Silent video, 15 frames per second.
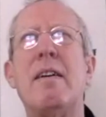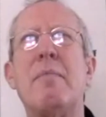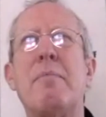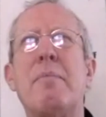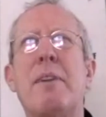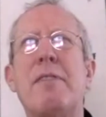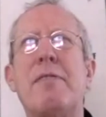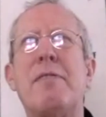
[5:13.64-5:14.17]

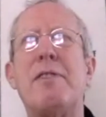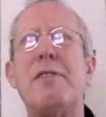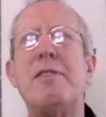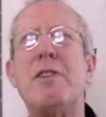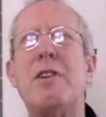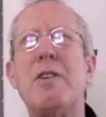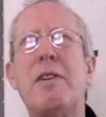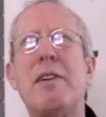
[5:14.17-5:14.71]
But for
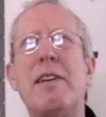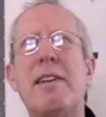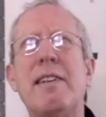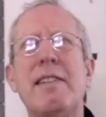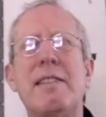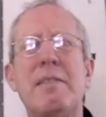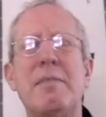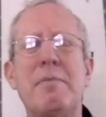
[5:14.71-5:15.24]
Dogen,
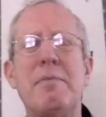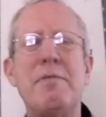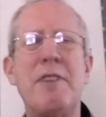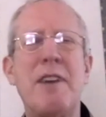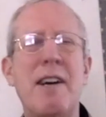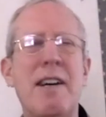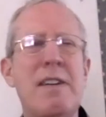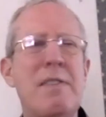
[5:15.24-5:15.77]
it
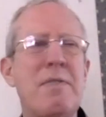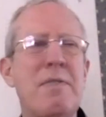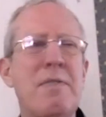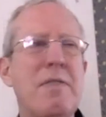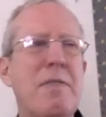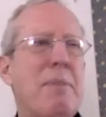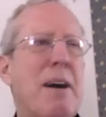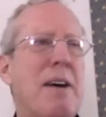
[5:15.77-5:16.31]
dissolves
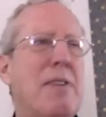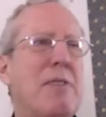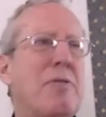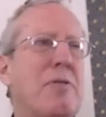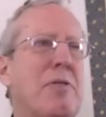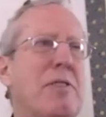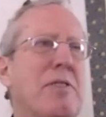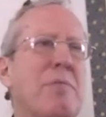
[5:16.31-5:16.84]
the
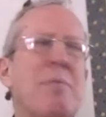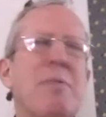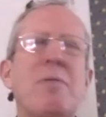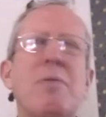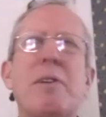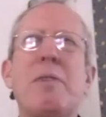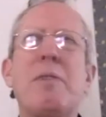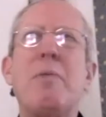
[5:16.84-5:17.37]
boundaries
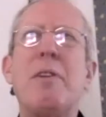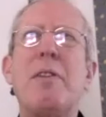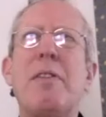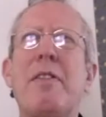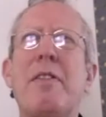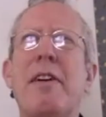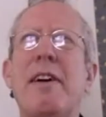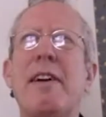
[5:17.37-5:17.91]
between one
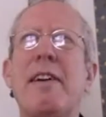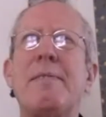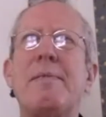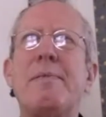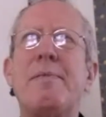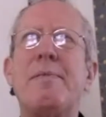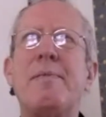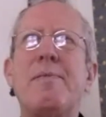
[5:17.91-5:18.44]
thing
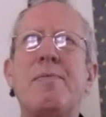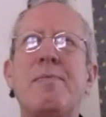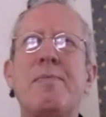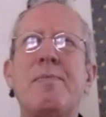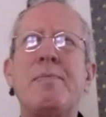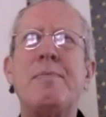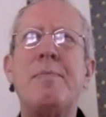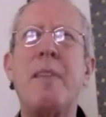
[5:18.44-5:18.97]

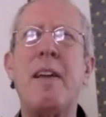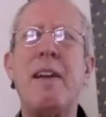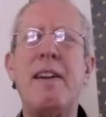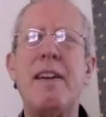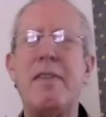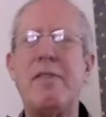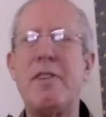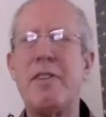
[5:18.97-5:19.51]
and
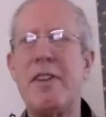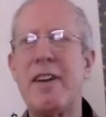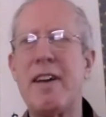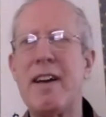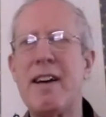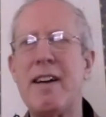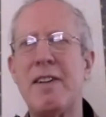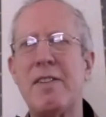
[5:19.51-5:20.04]
everything
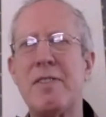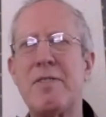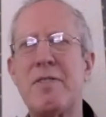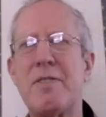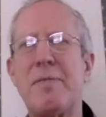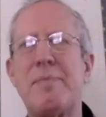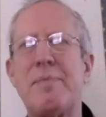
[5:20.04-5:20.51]
else.